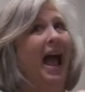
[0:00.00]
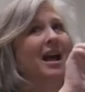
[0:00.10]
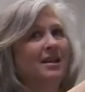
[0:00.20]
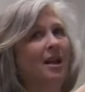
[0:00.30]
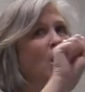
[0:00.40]

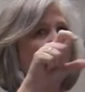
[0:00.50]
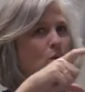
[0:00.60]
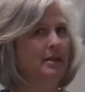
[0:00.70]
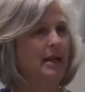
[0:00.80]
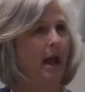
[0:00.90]
But
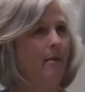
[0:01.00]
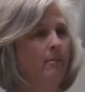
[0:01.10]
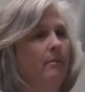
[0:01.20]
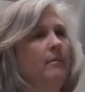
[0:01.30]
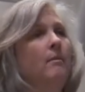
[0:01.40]
set a
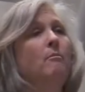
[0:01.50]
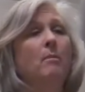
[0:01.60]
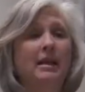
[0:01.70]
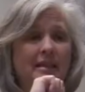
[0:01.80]
goal.